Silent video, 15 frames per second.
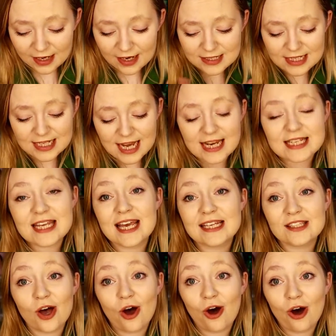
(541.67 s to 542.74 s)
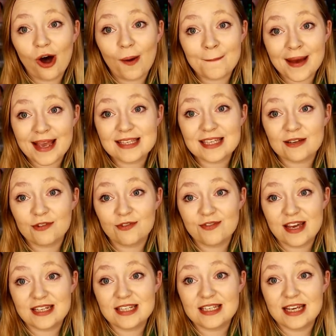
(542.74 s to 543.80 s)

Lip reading: TodayTix are amazing for theatre